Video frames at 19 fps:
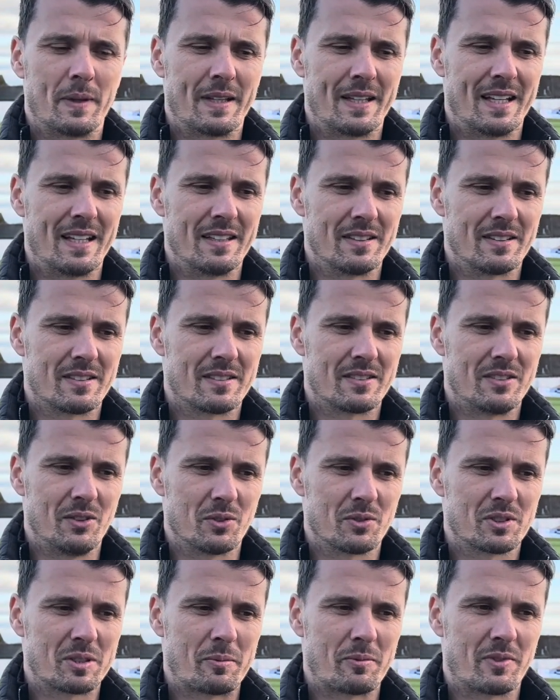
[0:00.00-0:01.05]
and
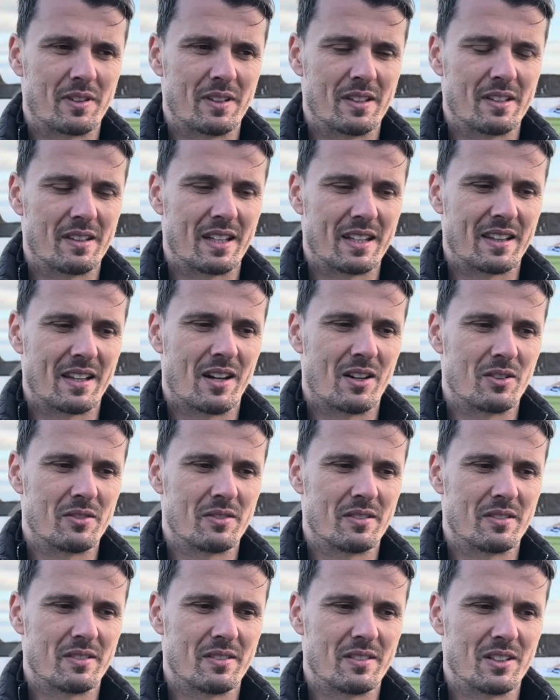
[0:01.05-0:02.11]
something like that
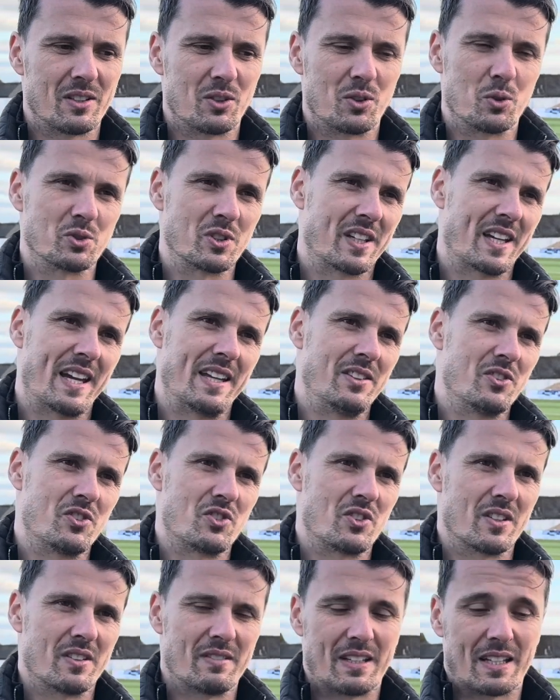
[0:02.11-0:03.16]
goes against
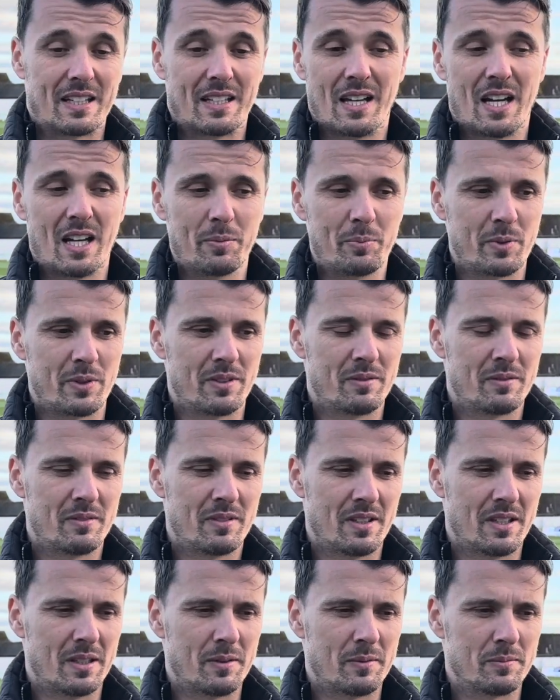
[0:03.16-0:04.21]
you. It can happen,
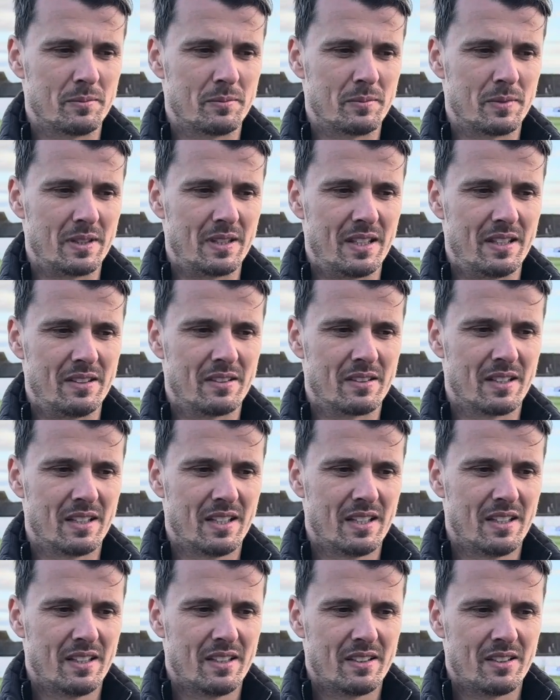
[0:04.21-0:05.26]
and
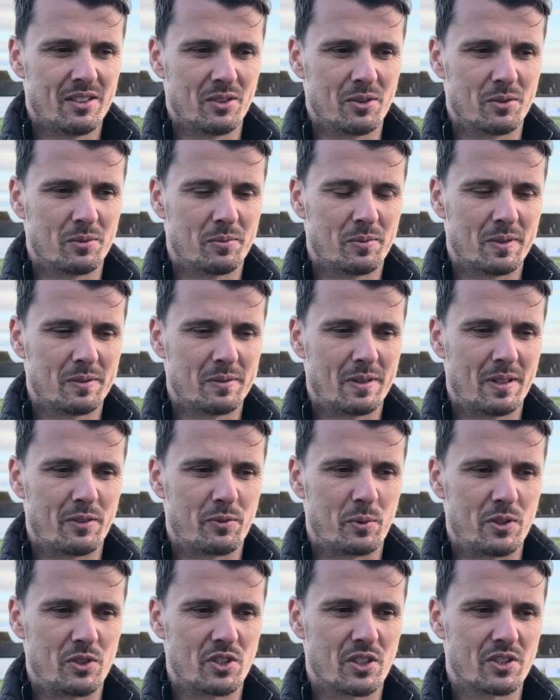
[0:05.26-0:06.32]
if
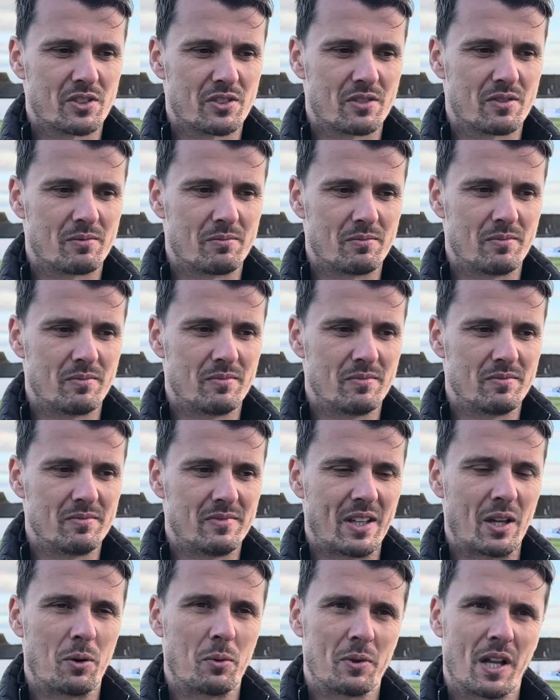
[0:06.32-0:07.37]
we just
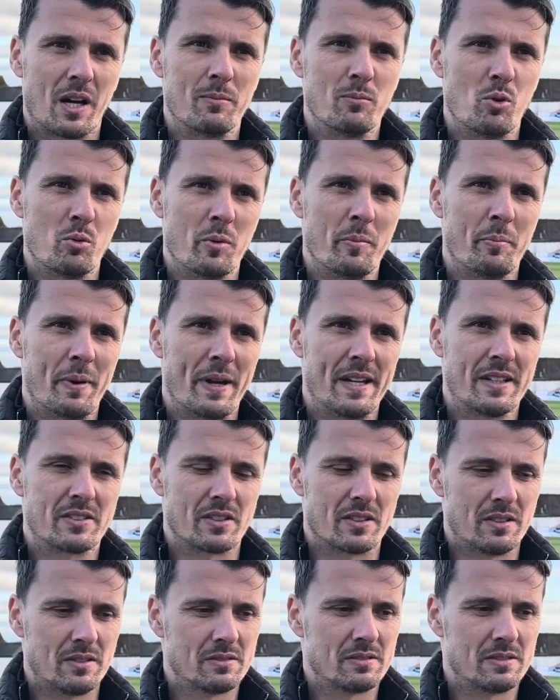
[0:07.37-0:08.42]
dealt with that moment
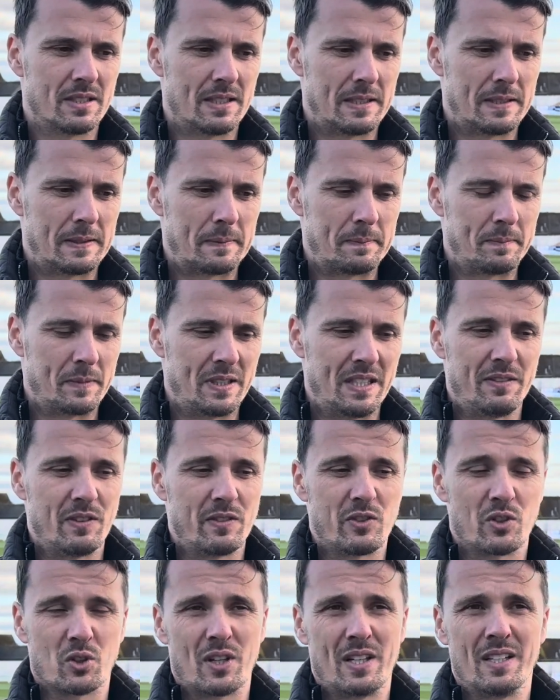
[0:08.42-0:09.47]
better, and even
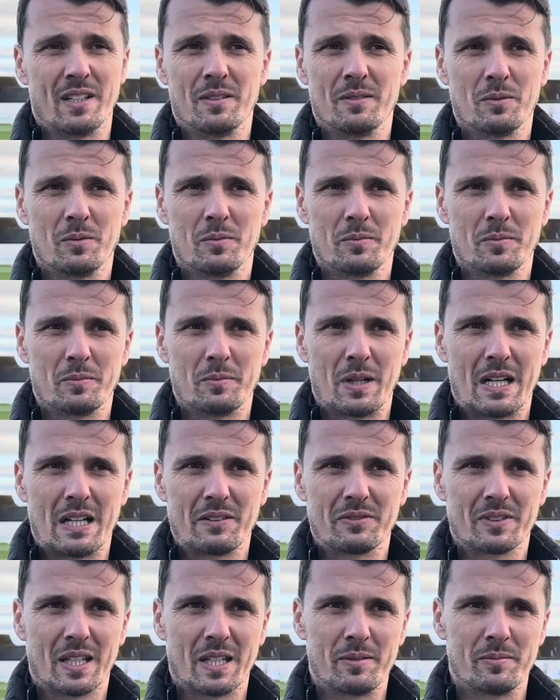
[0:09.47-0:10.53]
if you're in it half
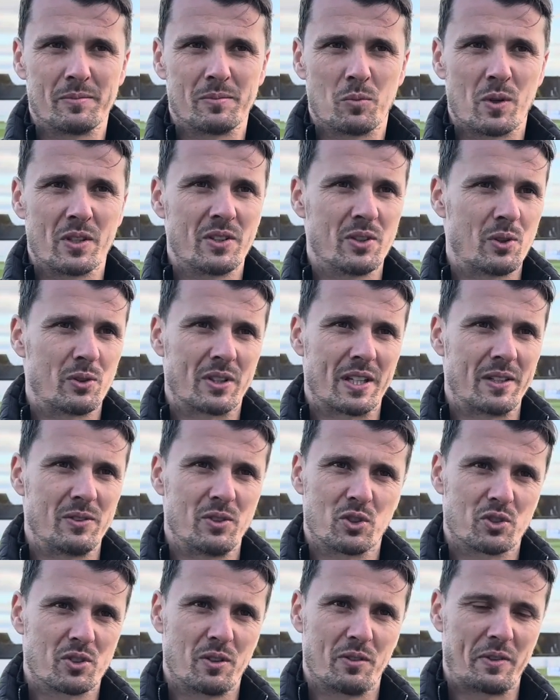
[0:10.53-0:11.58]
time 1-0 down, you're
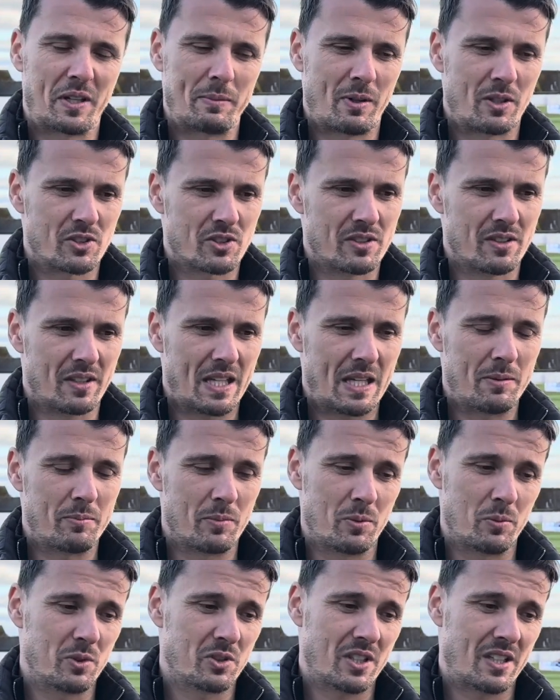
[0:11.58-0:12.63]
still very much in the game.
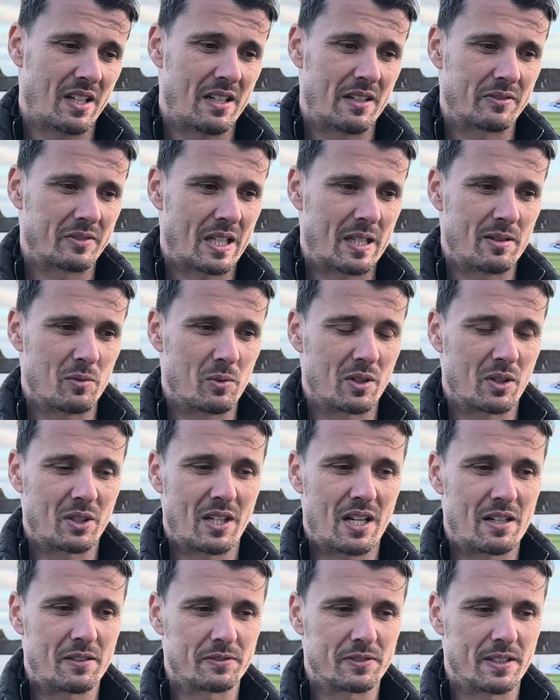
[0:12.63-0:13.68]
But we said at half time that we're going
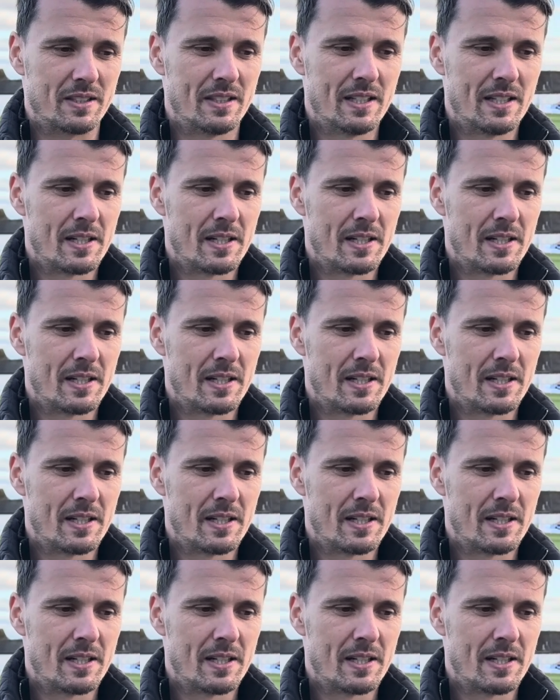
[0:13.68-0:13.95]
to have to